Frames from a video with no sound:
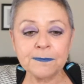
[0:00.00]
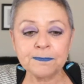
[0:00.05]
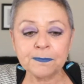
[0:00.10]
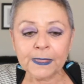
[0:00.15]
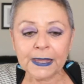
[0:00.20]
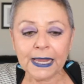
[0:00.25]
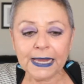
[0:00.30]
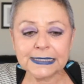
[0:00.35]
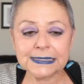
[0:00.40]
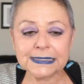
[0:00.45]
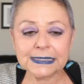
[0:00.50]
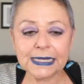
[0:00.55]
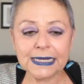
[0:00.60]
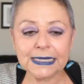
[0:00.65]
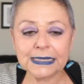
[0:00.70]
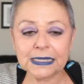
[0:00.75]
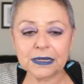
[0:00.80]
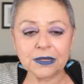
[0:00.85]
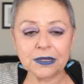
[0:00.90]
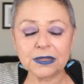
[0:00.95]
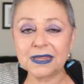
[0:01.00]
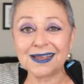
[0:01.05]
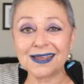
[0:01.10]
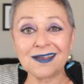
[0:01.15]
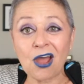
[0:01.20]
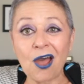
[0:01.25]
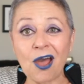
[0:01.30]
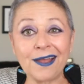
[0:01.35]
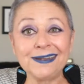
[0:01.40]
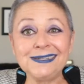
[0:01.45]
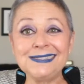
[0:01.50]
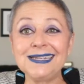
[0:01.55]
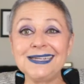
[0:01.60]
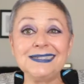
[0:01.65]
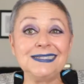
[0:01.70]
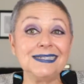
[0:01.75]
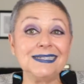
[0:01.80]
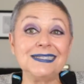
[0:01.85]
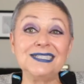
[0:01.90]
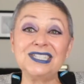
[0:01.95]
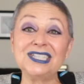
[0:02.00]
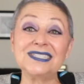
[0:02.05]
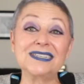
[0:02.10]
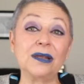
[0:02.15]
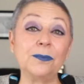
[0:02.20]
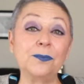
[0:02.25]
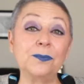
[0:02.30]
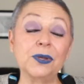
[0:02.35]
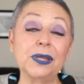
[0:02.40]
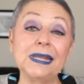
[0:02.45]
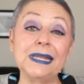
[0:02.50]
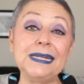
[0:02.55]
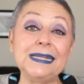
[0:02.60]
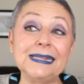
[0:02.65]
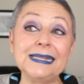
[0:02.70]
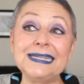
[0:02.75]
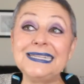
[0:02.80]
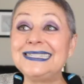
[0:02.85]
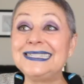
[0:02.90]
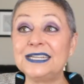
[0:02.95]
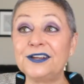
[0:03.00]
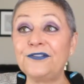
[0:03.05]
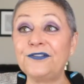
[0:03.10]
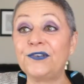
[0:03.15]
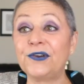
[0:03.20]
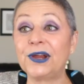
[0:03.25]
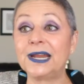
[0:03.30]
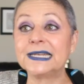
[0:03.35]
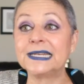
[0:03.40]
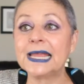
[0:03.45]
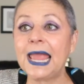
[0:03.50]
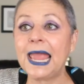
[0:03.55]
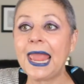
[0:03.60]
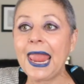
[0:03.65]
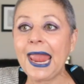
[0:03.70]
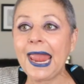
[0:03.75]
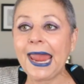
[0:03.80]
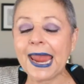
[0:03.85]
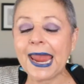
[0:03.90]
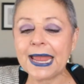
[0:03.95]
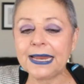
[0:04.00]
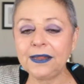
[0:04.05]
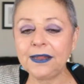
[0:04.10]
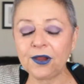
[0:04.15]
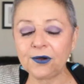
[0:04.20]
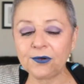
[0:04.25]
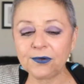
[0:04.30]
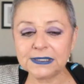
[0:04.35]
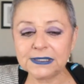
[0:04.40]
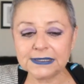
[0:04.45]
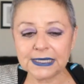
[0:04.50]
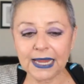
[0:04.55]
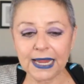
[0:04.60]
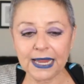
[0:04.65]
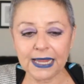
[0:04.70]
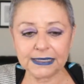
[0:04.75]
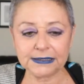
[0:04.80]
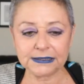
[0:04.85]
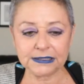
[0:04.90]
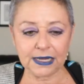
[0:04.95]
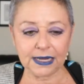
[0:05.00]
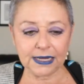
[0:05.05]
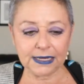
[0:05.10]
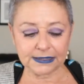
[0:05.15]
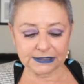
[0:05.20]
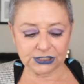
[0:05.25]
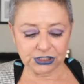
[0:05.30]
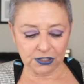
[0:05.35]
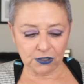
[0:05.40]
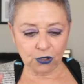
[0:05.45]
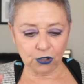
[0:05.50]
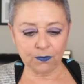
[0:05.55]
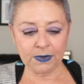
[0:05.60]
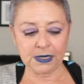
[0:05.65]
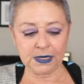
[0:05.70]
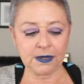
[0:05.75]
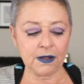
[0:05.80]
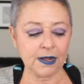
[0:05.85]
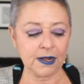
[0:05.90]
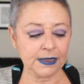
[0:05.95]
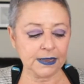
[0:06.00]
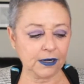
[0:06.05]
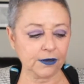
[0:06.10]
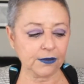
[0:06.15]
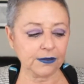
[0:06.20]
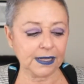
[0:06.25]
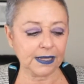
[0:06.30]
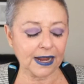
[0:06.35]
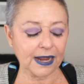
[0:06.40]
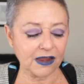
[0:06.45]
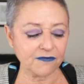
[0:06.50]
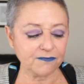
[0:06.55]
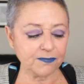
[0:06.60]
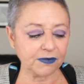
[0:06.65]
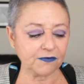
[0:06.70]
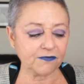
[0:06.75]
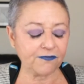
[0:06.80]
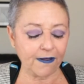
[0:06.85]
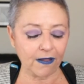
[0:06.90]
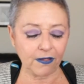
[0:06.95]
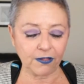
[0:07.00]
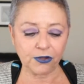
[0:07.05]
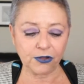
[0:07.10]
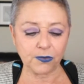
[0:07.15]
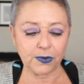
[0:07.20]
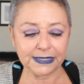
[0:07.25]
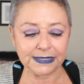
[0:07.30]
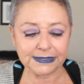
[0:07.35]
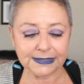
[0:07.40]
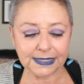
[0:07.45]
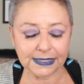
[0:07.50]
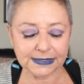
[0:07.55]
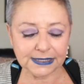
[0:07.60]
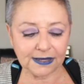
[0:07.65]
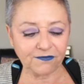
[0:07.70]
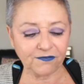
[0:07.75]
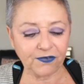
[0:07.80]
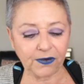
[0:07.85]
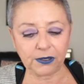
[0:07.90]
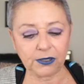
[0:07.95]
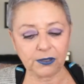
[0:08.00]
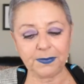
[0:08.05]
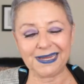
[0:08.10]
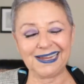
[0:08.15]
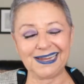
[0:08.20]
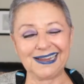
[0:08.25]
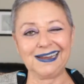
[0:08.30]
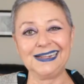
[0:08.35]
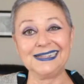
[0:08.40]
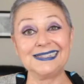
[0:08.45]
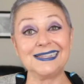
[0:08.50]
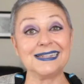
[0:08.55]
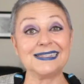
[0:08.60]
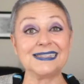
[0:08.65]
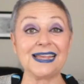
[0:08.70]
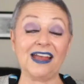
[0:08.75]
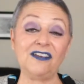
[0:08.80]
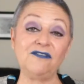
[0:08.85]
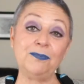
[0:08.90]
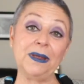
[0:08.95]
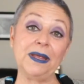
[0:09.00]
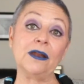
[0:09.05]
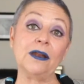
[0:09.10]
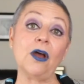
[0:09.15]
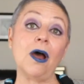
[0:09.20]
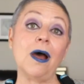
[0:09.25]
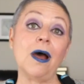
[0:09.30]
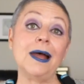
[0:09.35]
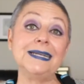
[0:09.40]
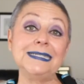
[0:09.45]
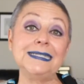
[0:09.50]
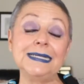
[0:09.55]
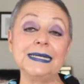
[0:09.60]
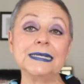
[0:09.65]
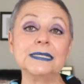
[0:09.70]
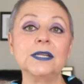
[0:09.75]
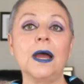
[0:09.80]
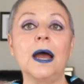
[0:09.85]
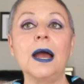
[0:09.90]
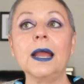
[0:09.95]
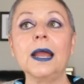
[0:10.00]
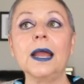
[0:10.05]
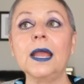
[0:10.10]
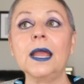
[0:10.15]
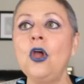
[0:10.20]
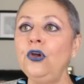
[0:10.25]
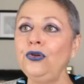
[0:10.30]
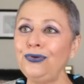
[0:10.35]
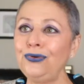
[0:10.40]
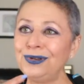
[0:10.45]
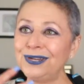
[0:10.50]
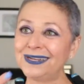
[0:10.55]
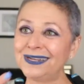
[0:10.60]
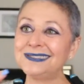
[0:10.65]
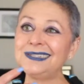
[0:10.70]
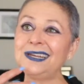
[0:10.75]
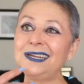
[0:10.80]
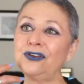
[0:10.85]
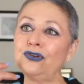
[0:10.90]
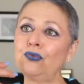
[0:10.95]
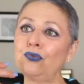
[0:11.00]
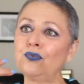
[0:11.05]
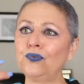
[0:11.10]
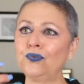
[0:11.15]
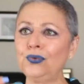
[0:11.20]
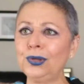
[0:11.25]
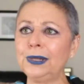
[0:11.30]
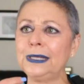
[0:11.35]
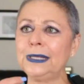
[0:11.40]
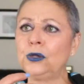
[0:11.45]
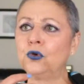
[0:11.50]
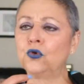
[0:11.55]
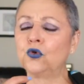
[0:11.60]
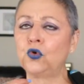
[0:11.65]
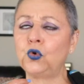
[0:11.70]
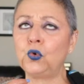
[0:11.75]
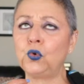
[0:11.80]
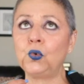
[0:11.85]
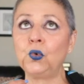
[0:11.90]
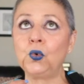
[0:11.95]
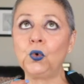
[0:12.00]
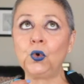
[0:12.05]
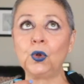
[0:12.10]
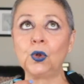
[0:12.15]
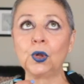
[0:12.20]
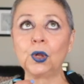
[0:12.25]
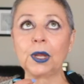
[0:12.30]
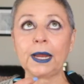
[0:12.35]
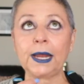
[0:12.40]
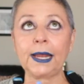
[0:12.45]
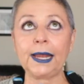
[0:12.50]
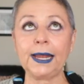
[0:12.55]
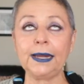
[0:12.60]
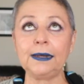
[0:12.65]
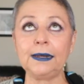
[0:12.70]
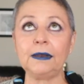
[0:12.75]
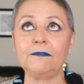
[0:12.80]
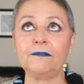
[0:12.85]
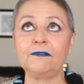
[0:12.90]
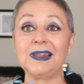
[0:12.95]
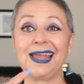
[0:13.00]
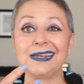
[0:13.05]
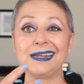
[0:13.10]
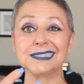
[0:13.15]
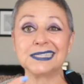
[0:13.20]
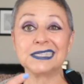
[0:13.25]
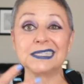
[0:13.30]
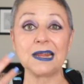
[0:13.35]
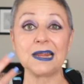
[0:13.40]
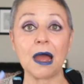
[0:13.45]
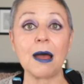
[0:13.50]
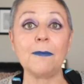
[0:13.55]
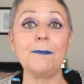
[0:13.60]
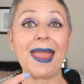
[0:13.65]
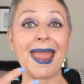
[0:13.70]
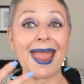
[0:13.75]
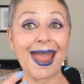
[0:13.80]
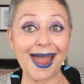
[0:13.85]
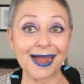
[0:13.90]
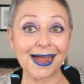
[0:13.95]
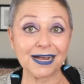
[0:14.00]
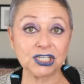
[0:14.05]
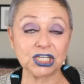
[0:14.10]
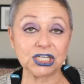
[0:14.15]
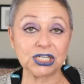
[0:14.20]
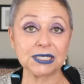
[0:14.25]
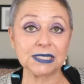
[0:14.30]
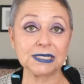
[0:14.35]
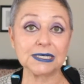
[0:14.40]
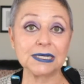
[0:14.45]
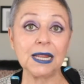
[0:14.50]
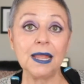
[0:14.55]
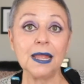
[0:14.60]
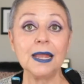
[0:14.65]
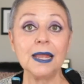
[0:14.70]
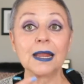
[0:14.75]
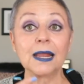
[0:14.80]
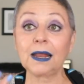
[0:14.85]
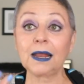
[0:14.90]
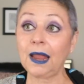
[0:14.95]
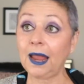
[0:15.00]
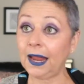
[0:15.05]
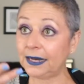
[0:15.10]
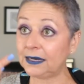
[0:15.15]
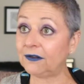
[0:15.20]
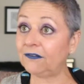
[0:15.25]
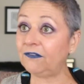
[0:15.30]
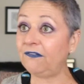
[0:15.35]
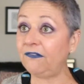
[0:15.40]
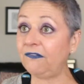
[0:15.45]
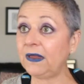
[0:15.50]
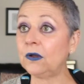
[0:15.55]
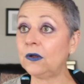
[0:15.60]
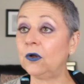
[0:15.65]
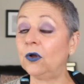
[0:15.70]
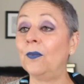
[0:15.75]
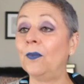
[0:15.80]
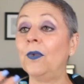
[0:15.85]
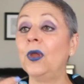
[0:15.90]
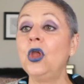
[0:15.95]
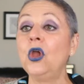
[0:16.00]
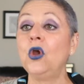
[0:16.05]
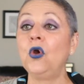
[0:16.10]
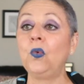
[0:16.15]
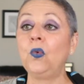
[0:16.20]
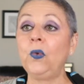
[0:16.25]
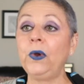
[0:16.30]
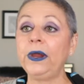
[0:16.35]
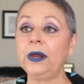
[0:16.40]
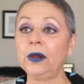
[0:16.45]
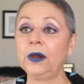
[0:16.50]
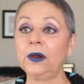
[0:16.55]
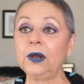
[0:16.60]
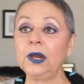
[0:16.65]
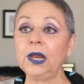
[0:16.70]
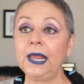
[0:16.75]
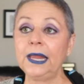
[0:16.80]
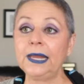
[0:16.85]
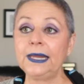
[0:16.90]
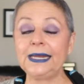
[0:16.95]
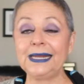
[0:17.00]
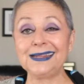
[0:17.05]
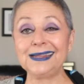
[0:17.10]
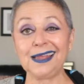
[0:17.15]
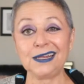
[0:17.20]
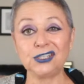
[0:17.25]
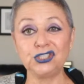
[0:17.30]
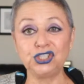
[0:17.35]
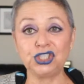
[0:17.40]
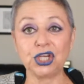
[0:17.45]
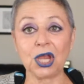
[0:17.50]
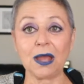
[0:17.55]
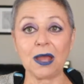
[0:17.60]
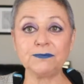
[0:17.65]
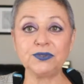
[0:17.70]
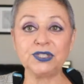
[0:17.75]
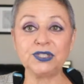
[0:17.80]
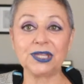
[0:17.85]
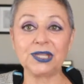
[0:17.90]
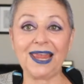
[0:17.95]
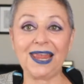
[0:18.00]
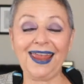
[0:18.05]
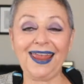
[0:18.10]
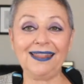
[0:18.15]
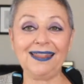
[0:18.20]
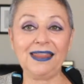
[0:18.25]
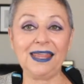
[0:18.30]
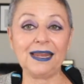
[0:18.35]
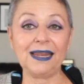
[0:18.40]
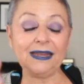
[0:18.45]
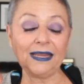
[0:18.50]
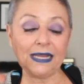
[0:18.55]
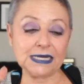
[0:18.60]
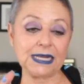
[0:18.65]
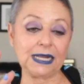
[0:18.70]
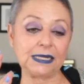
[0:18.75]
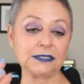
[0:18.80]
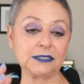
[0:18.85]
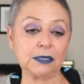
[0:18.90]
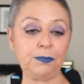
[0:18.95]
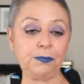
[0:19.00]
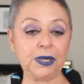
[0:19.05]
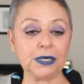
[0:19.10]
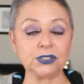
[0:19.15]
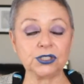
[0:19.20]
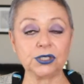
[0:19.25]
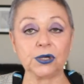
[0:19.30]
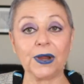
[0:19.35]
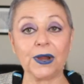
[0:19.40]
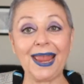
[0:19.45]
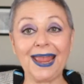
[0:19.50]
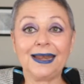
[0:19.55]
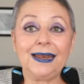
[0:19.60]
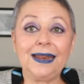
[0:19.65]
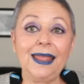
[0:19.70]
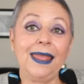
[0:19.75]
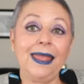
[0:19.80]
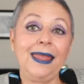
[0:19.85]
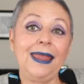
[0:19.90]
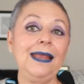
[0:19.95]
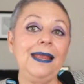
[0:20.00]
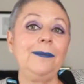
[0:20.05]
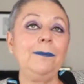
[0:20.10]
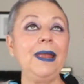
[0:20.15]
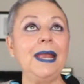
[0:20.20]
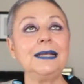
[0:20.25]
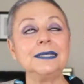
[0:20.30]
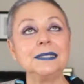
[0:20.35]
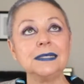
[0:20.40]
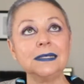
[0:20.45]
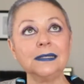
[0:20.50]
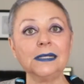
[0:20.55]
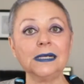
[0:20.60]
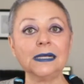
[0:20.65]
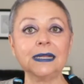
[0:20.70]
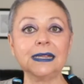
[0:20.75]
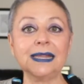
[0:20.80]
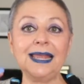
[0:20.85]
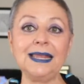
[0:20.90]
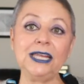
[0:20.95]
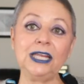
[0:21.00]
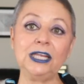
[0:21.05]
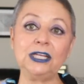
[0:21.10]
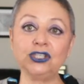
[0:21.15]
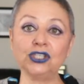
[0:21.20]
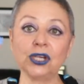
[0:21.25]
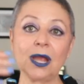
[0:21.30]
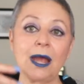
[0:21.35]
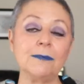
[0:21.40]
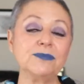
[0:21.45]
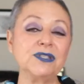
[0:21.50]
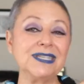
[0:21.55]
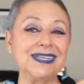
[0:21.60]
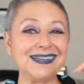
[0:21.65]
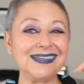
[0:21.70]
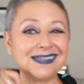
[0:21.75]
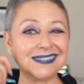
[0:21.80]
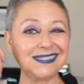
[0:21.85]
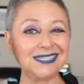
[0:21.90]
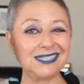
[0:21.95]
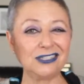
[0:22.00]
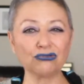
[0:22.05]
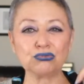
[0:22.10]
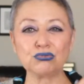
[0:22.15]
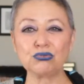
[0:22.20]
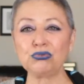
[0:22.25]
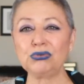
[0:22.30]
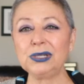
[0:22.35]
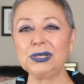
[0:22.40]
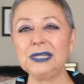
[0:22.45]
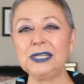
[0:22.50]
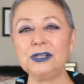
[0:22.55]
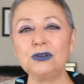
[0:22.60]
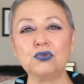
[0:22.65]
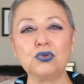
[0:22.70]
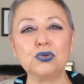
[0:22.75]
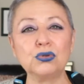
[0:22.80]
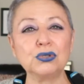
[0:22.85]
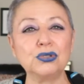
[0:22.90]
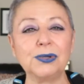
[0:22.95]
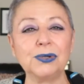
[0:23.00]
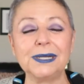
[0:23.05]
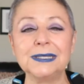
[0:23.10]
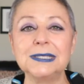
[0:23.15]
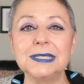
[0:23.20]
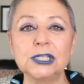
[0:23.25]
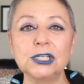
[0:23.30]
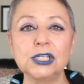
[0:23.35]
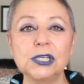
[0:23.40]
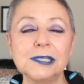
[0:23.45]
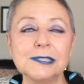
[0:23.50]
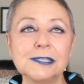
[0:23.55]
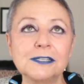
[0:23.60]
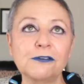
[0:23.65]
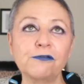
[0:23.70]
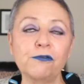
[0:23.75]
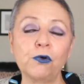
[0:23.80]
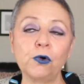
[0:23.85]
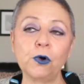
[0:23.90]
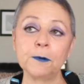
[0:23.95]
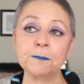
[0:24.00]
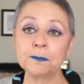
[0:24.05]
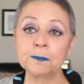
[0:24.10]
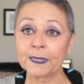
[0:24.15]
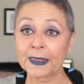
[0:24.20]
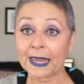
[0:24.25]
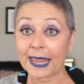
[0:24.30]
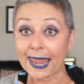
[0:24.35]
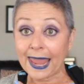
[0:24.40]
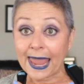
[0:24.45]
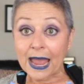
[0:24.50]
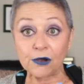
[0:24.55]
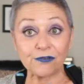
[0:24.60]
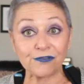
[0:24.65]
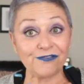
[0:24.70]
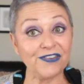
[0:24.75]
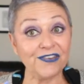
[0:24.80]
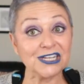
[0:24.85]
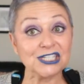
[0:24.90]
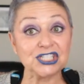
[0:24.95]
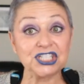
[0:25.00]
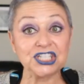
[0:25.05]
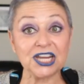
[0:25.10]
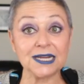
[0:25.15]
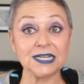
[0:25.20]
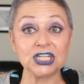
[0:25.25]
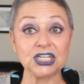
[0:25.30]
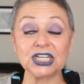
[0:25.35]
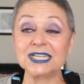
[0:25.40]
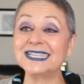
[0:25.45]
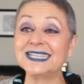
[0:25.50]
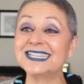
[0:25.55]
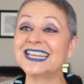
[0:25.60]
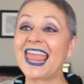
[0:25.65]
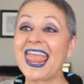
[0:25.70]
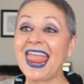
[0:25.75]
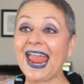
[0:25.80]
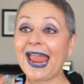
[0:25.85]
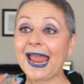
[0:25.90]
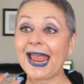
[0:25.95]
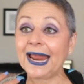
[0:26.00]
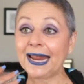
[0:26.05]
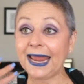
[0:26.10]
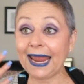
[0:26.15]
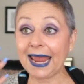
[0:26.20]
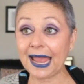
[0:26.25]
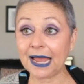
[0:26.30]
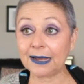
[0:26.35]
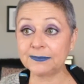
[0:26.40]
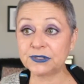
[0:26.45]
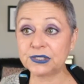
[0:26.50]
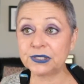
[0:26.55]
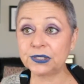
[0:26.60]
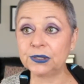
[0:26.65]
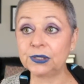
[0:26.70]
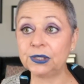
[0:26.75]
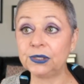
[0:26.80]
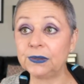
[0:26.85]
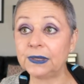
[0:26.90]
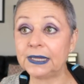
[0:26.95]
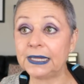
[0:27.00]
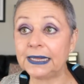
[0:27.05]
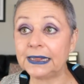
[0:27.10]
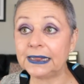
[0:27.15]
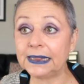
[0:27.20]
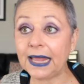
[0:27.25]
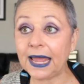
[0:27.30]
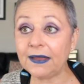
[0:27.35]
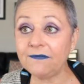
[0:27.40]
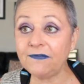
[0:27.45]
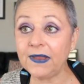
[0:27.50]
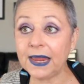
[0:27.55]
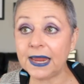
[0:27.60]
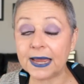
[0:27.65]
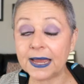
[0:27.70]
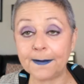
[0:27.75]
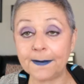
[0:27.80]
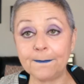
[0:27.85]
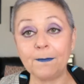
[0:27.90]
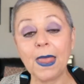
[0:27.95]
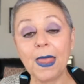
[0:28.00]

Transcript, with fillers: it's like the, the content is just completely different. And there was a, a gentleman on there that I've been following since the very beginning, since I've been on TikTok, who does like a really cool kind of like stop action kind of film where he like jumps and then he takes a picture. And it makes it look like he jumps. He does these really cool transitions for outfit changes, and I absolutely love him.